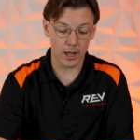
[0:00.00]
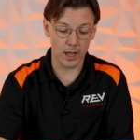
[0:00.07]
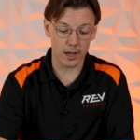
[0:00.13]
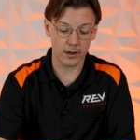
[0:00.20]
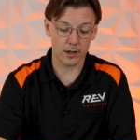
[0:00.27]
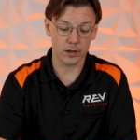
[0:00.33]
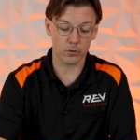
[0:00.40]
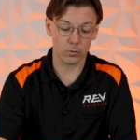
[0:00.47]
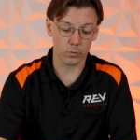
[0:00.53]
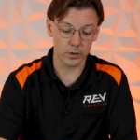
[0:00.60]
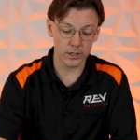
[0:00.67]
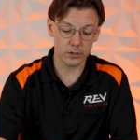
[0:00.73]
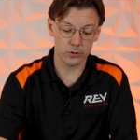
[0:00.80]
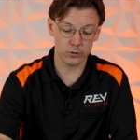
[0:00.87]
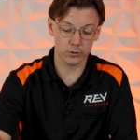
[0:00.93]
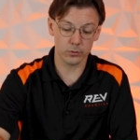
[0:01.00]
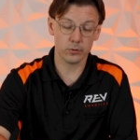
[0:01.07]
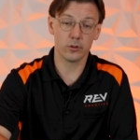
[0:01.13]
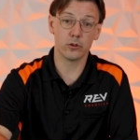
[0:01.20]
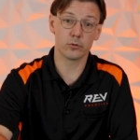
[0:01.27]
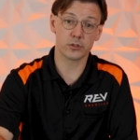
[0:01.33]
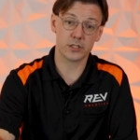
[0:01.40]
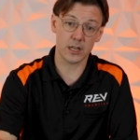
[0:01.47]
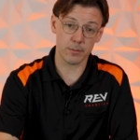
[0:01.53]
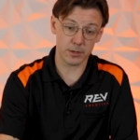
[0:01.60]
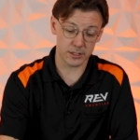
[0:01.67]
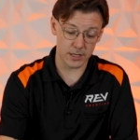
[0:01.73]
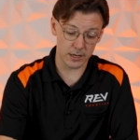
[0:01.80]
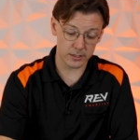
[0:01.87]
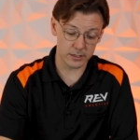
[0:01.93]
ahead and redo those same
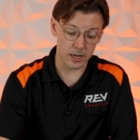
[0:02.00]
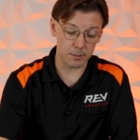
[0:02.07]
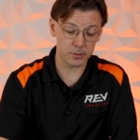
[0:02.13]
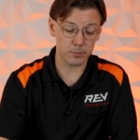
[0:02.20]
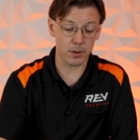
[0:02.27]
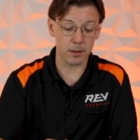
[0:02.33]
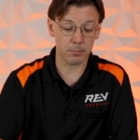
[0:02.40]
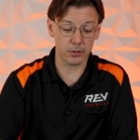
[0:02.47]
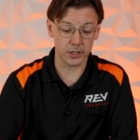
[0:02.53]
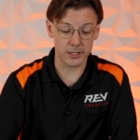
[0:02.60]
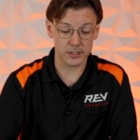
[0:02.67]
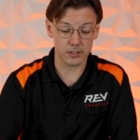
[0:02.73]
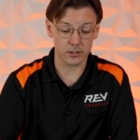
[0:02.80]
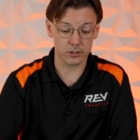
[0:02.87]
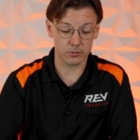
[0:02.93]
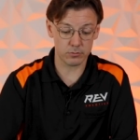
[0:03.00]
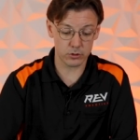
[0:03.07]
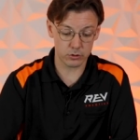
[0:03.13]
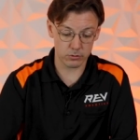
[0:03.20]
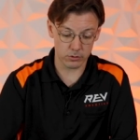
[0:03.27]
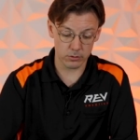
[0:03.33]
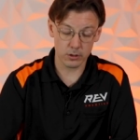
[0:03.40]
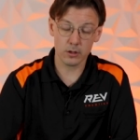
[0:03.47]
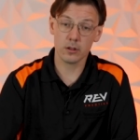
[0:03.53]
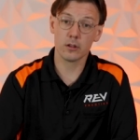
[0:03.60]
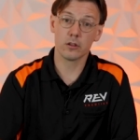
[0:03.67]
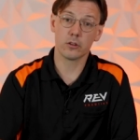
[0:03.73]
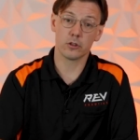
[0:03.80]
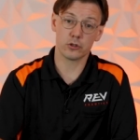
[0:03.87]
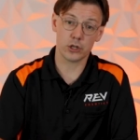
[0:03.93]
exact steps by placing the,
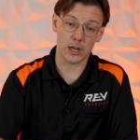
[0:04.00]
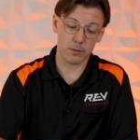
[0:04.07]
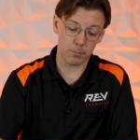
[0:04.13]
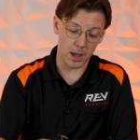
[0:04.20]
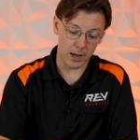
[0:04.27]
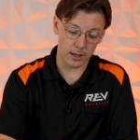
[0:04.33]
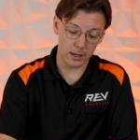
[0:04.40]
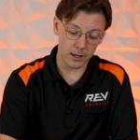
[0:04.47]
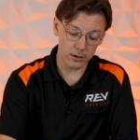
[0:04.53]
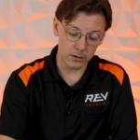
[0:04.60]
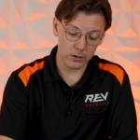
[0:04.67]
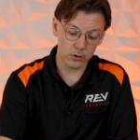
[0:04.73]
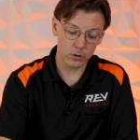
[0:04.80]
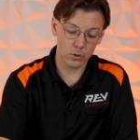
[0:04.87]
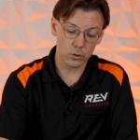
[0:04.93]
the chain back in,